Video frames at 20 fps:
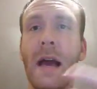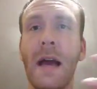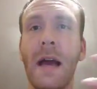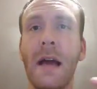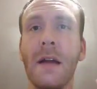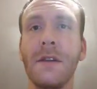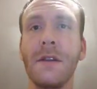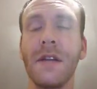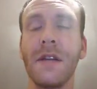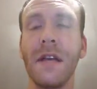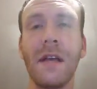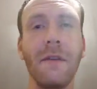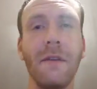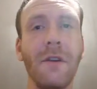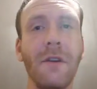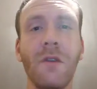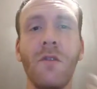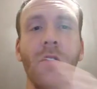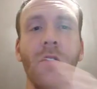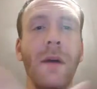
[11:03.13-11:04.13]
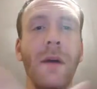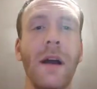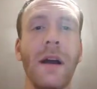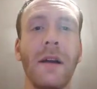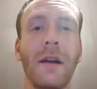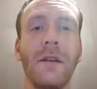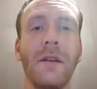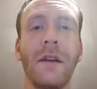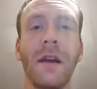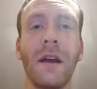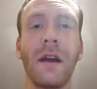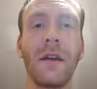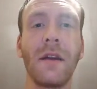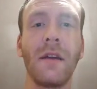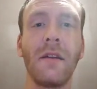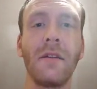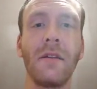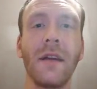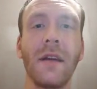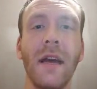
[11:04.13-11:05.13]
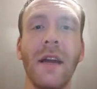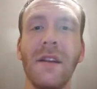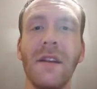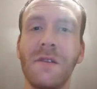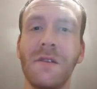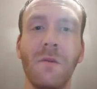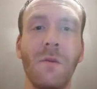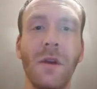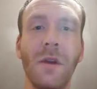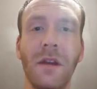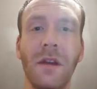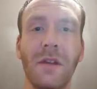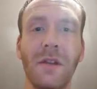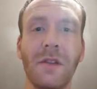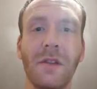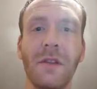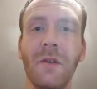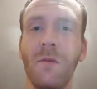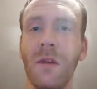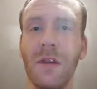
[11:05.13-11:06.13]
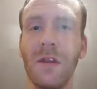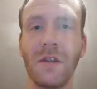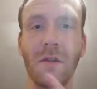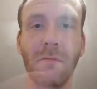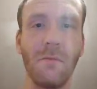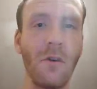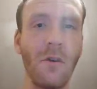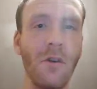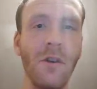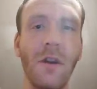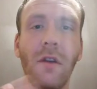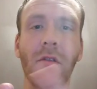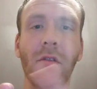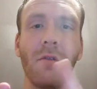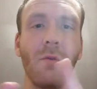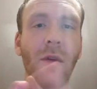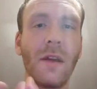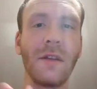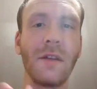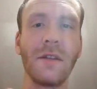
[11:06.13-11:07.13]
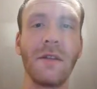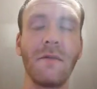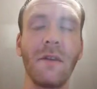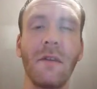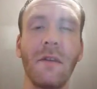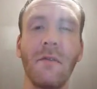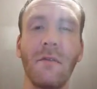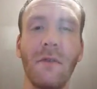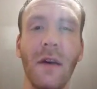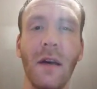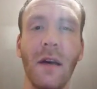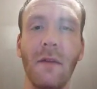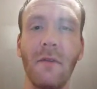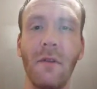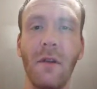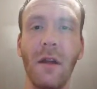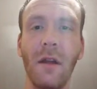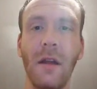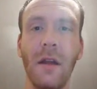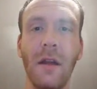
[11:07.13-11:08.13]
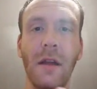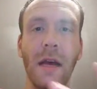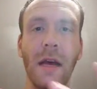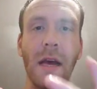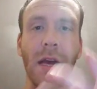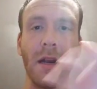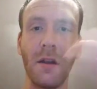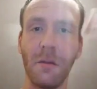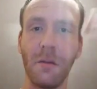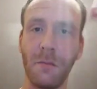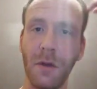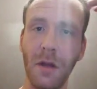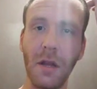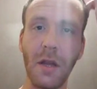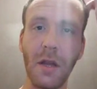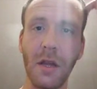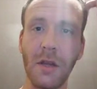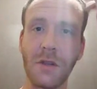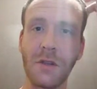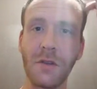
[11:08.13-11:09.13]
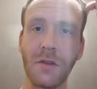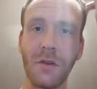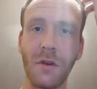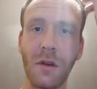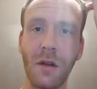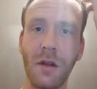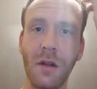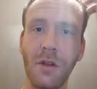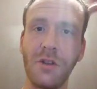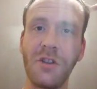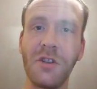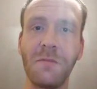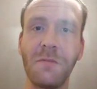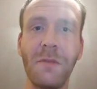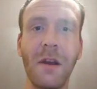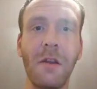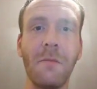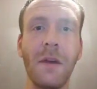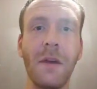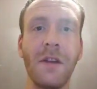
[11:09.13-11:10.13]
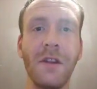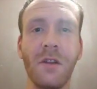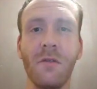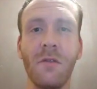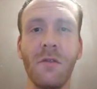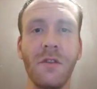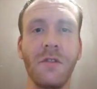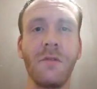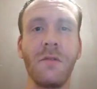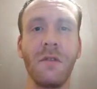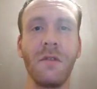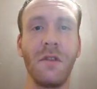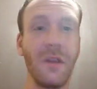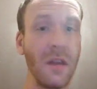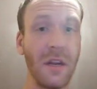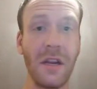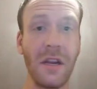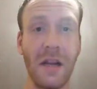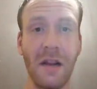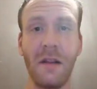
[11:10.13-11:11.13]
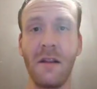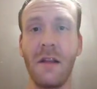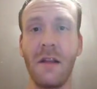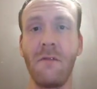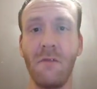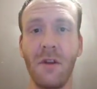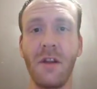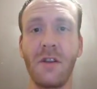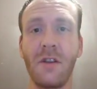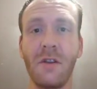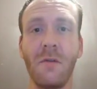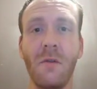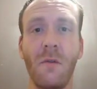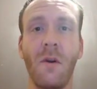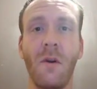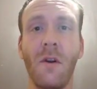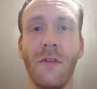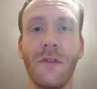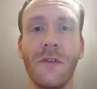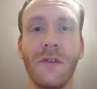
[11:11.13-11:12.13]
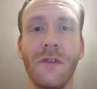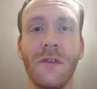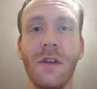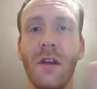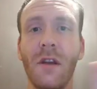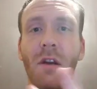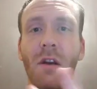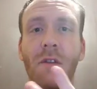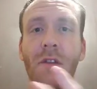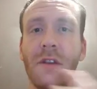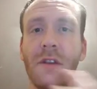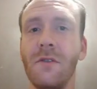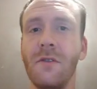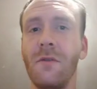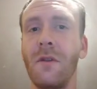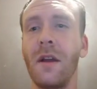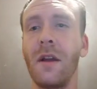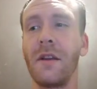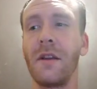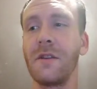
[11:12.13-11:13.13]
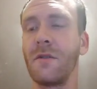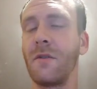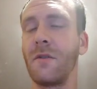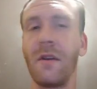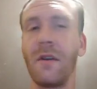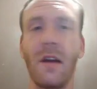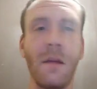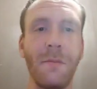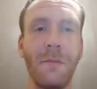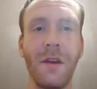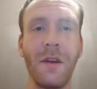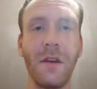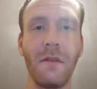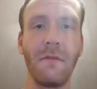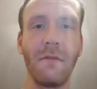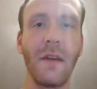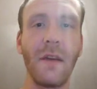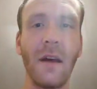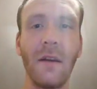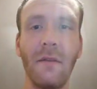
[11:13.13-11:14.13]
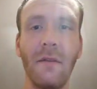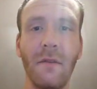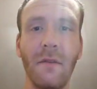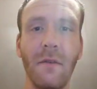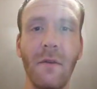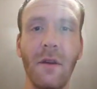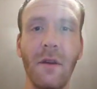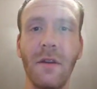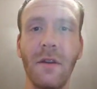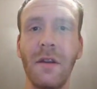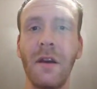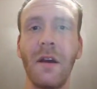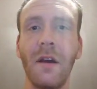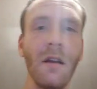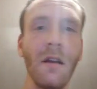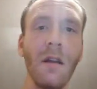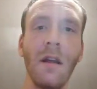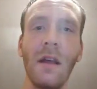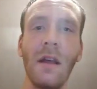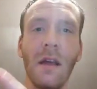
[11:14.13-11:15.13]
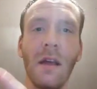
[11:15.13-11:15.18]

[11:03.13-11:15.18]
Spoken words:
and if you go back, you get killed again, it's a waste of money or a waste of your revival item. So just bear in mind you can literally do it once. You can't. There's no like sort of I'll pay £5 here